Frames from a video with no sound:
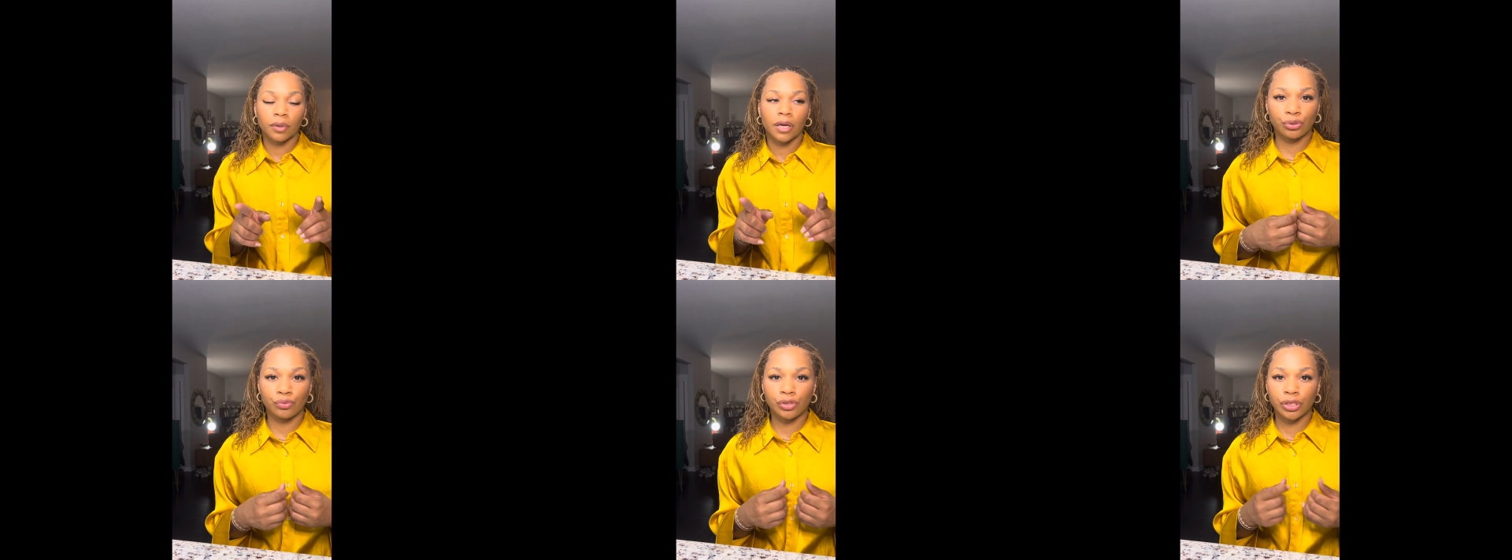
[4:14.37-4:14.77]

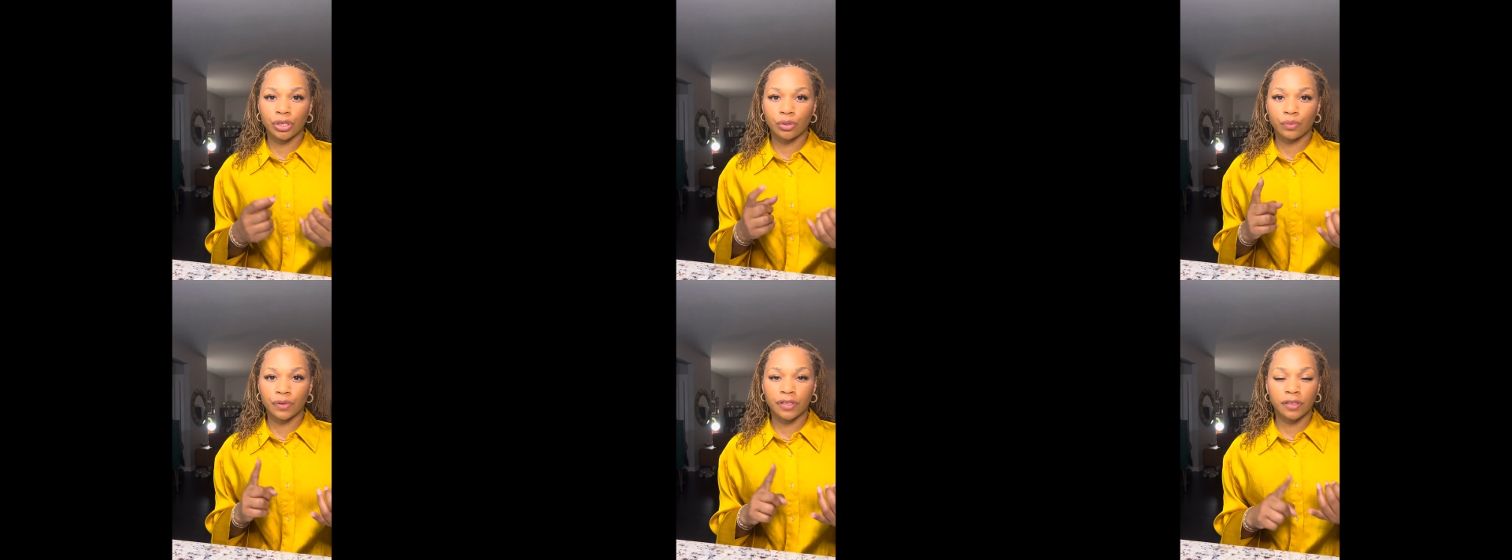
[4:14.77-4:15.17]
You
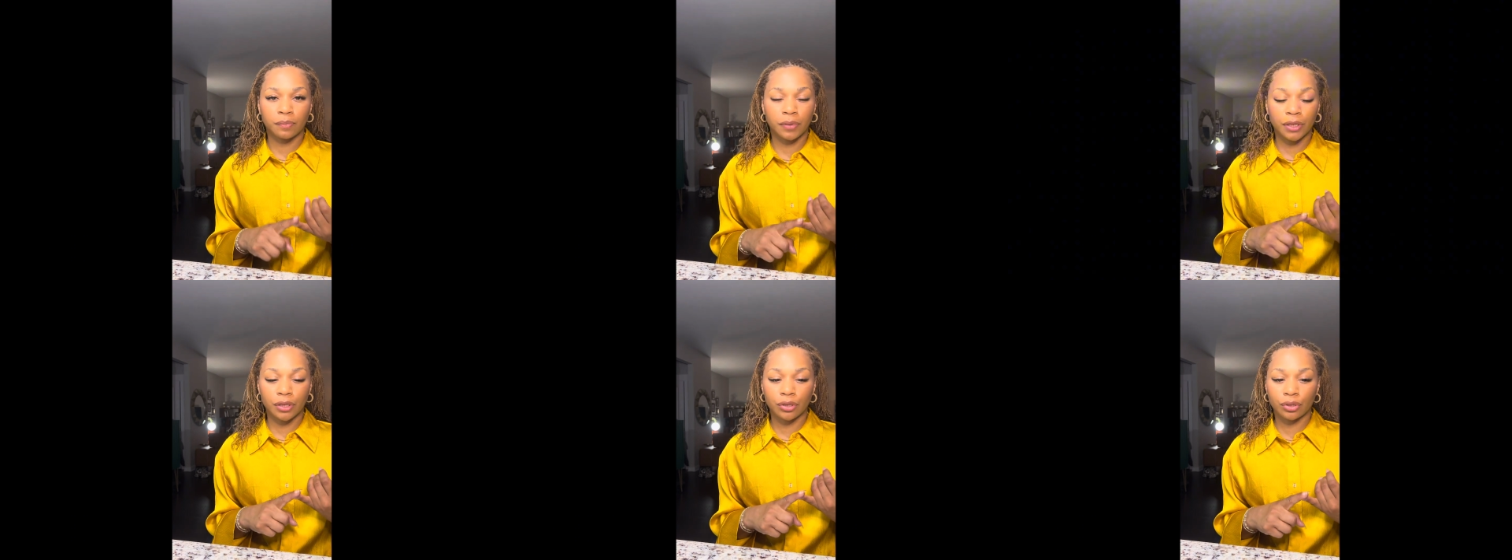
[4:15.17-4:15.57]
deal with
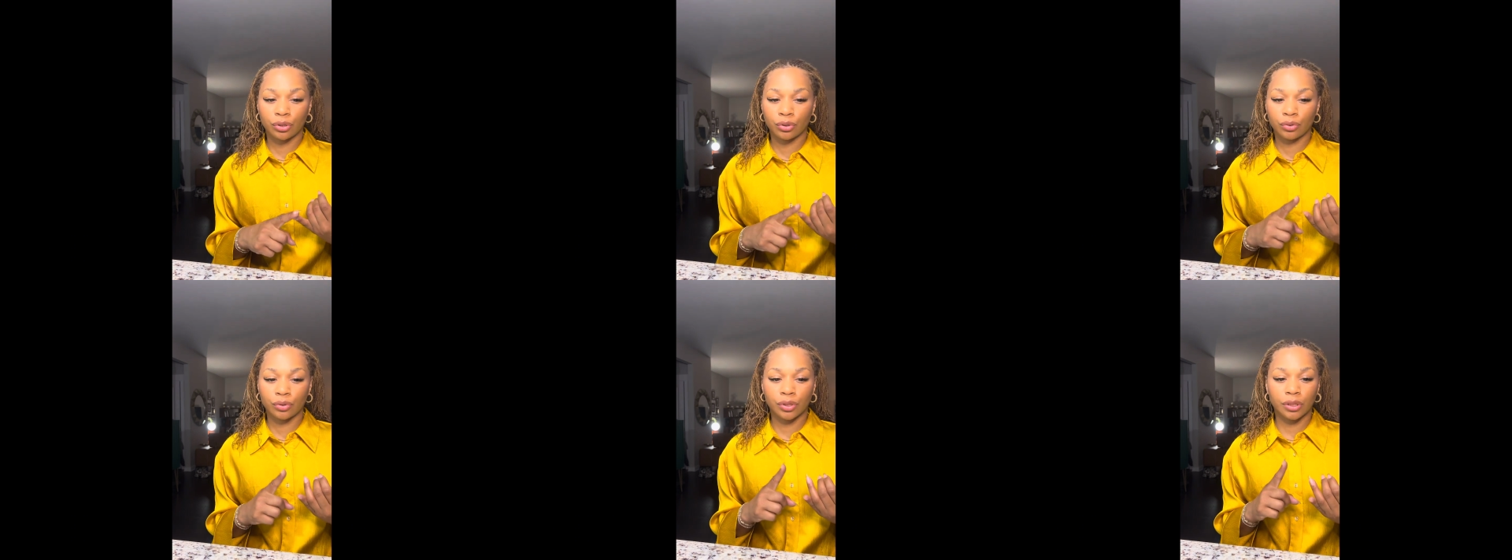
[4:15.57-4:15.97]

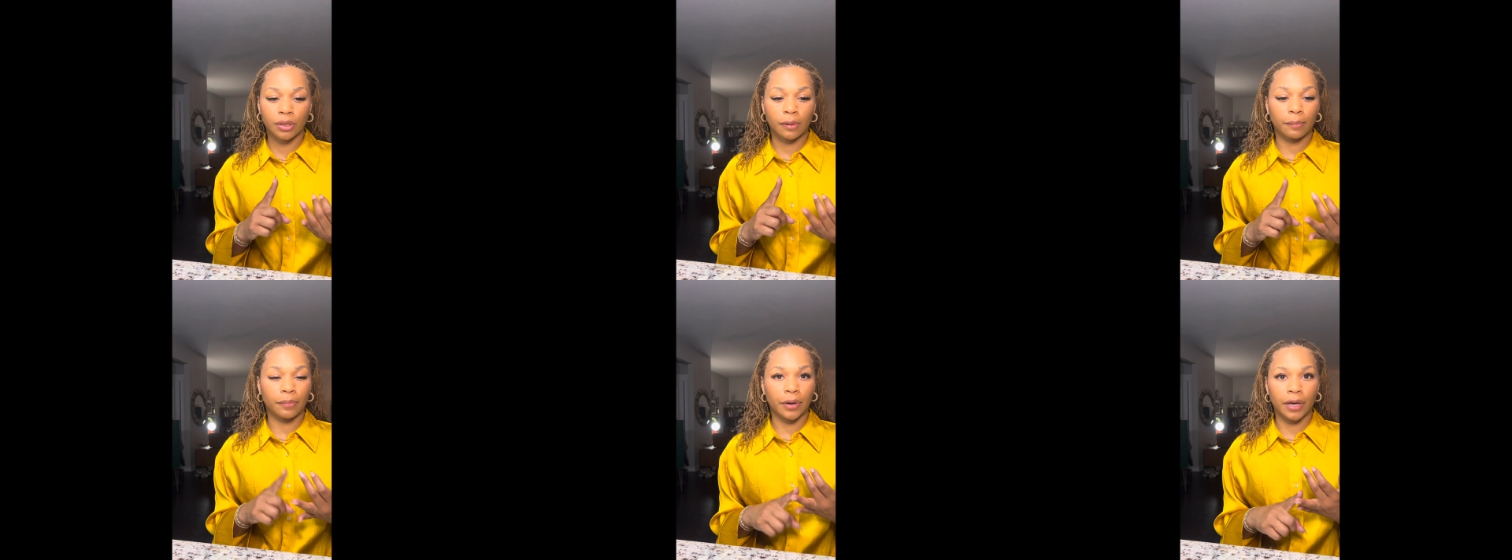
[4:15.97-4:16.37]
spills,
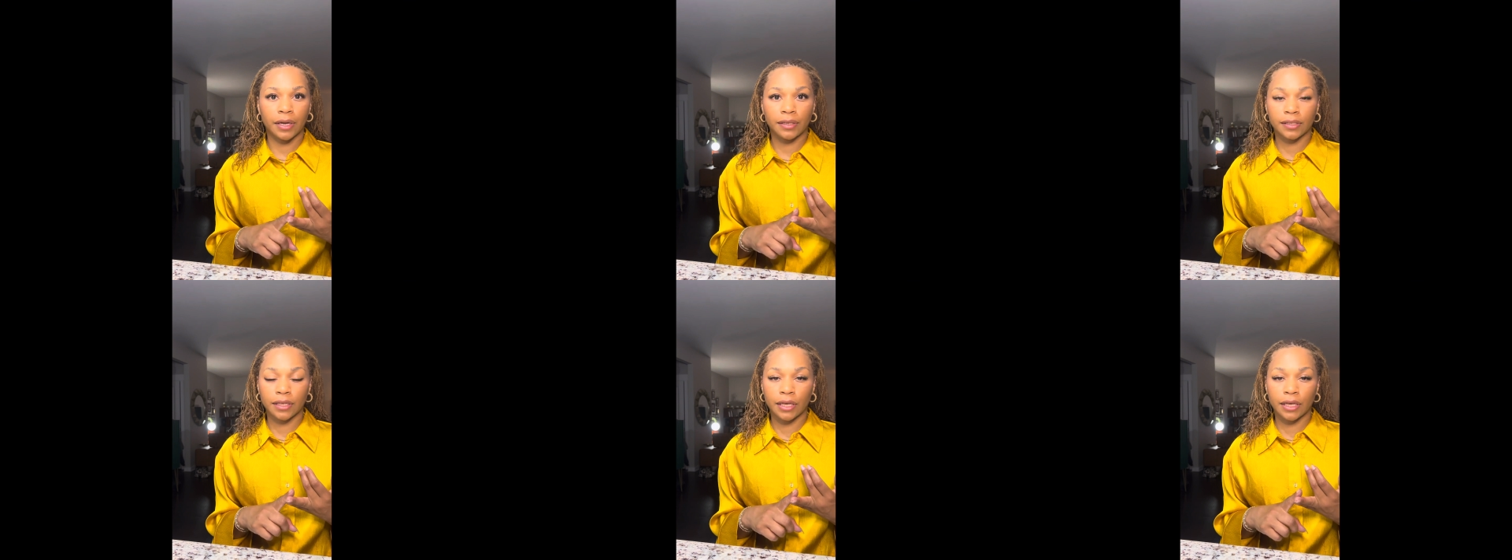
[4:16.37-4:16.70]
breaks,